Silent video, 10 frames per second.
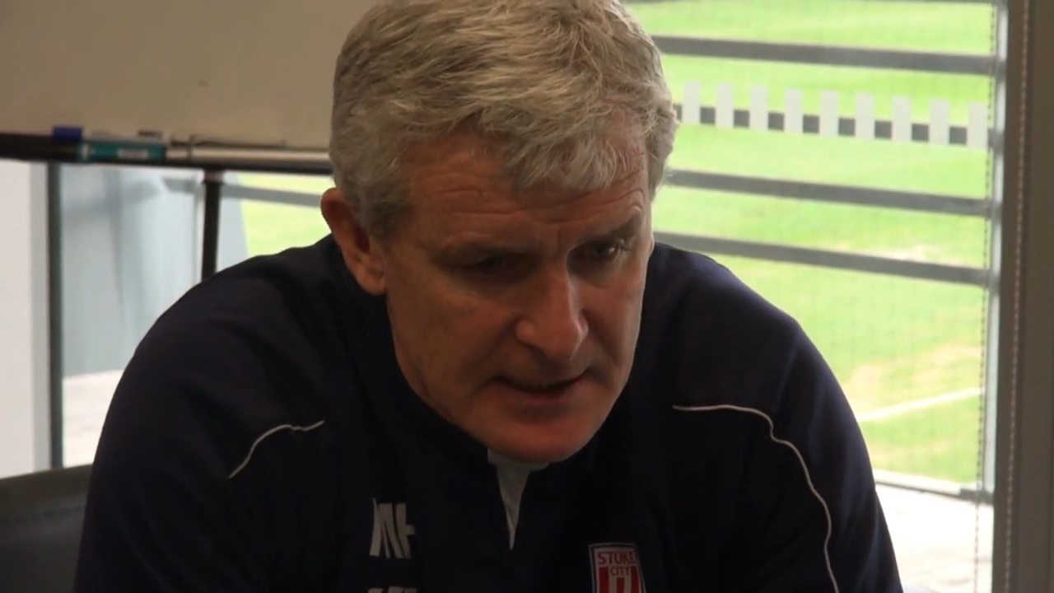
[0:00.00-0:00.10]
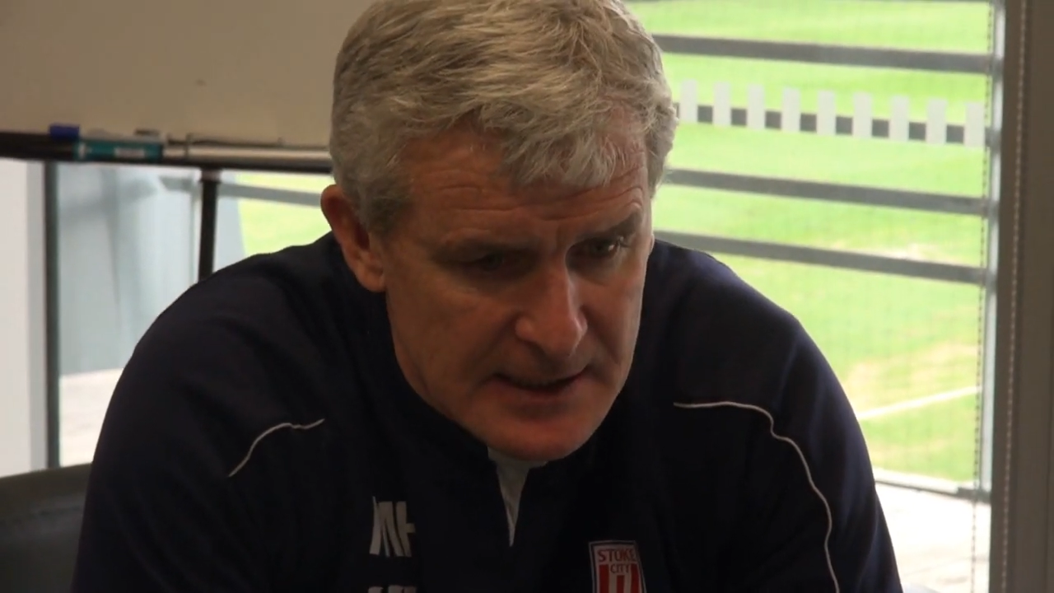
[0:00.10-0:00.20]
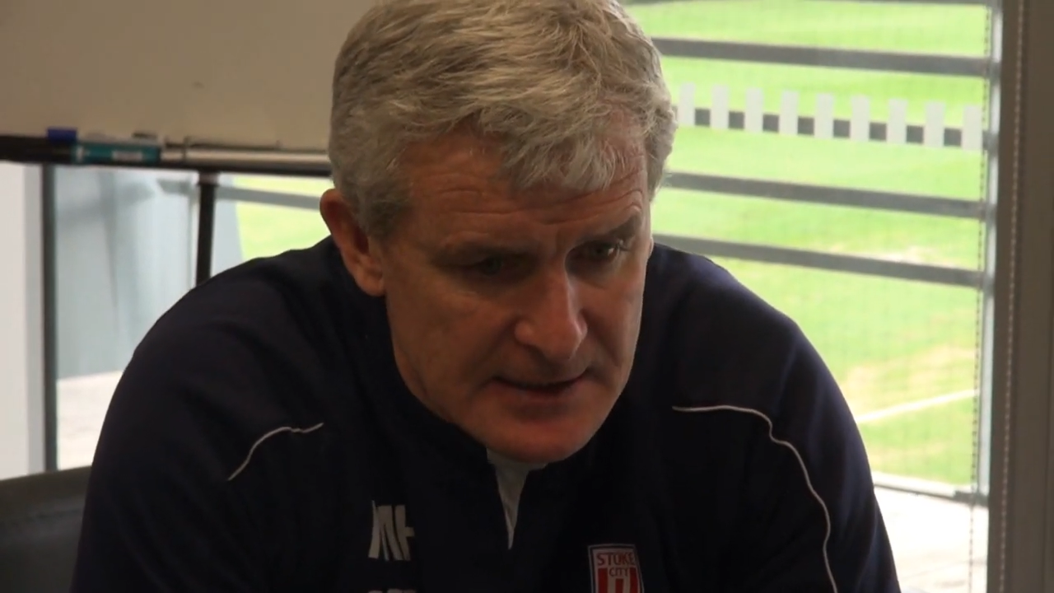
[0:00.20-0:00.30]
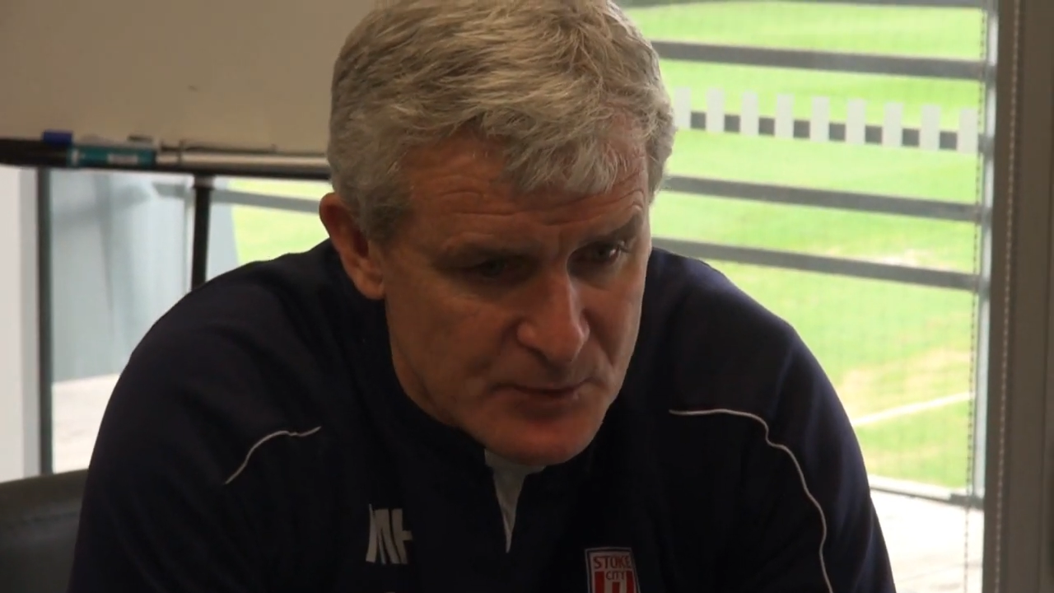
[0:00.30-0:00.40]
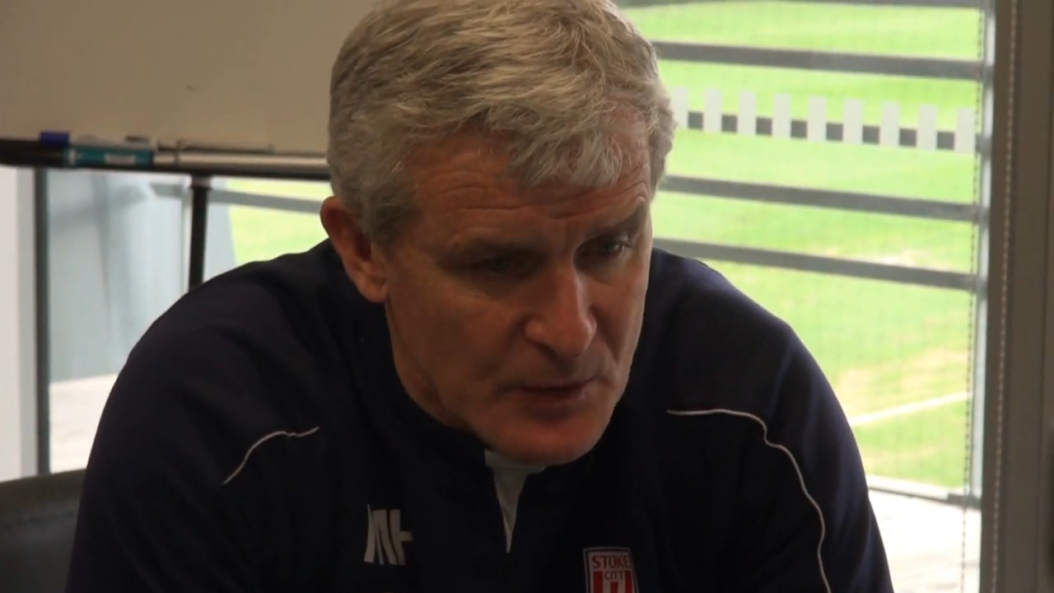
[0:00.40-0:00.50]

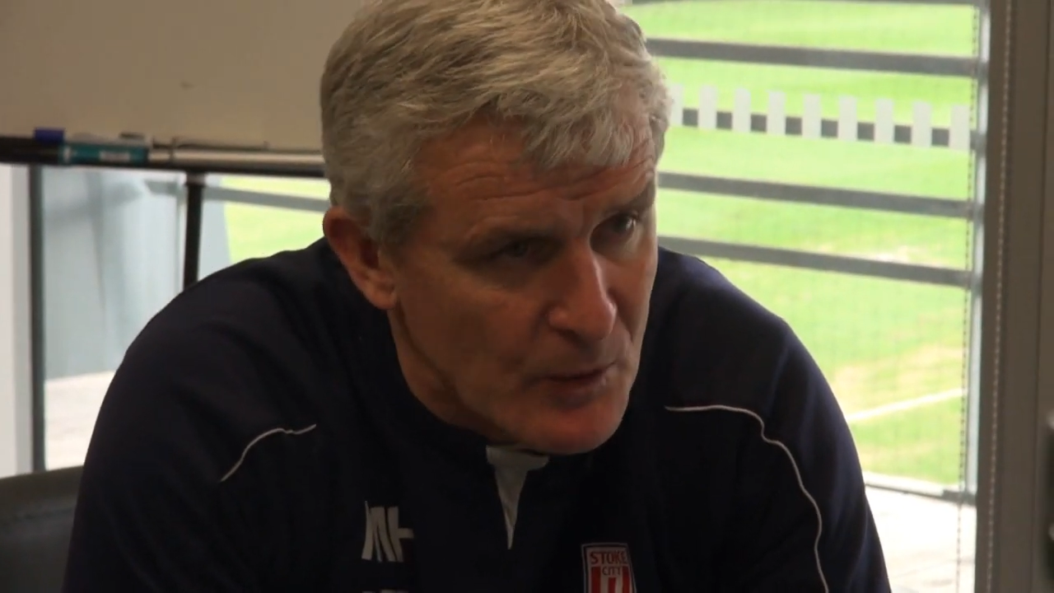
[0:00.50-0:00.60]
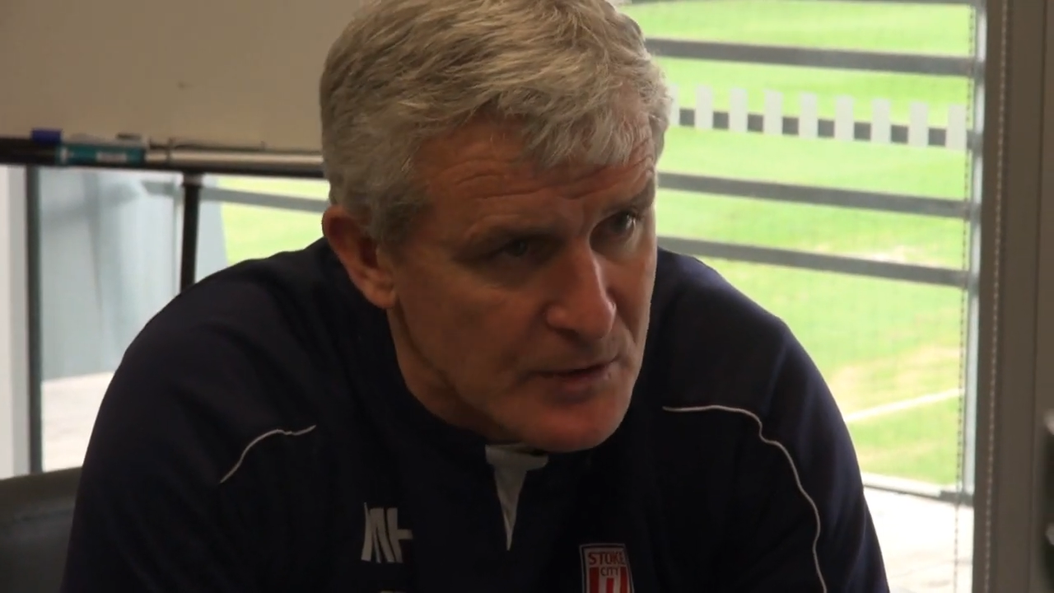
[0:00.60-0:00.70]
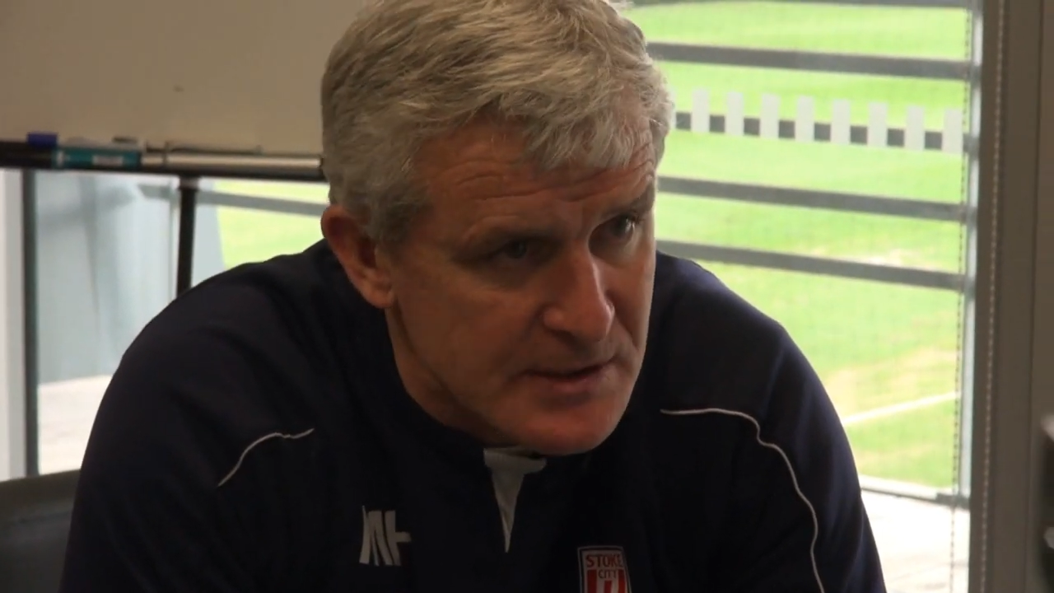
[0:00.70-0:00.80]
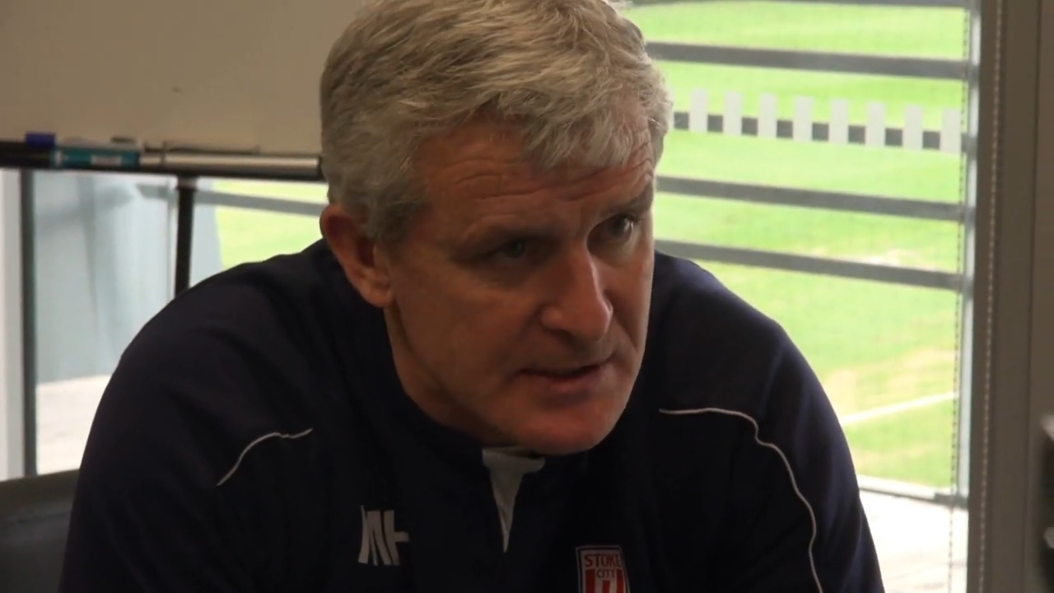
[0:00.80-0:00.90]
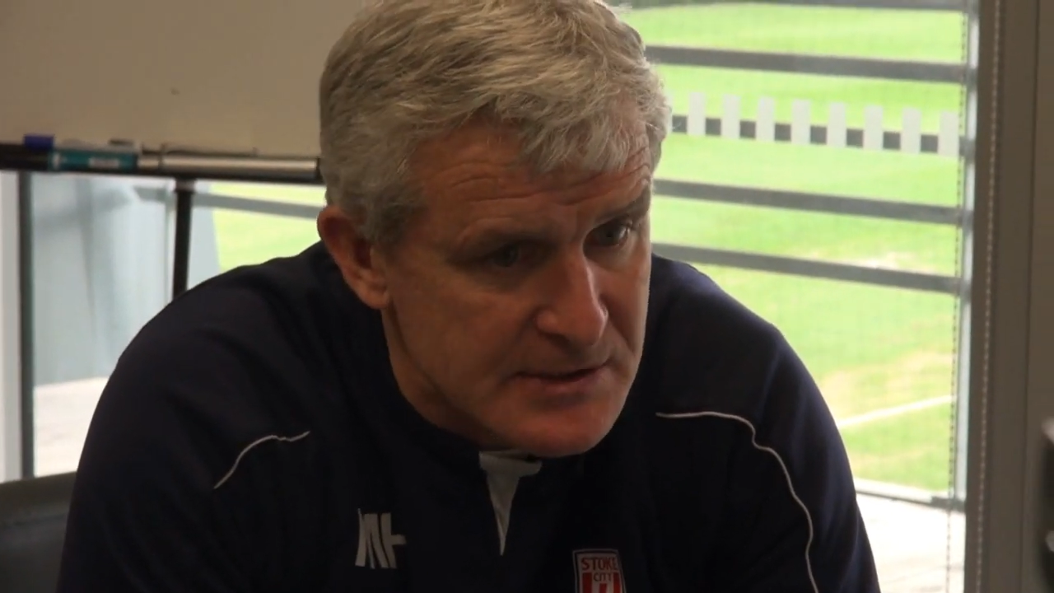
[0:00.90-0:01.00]
as we
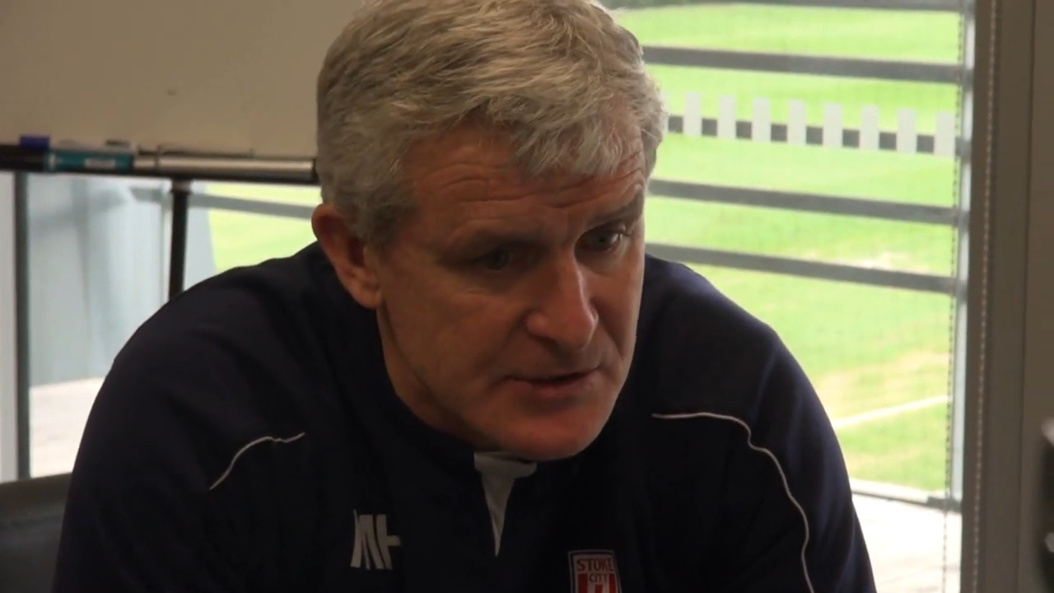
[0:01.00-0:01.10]
wanted it to,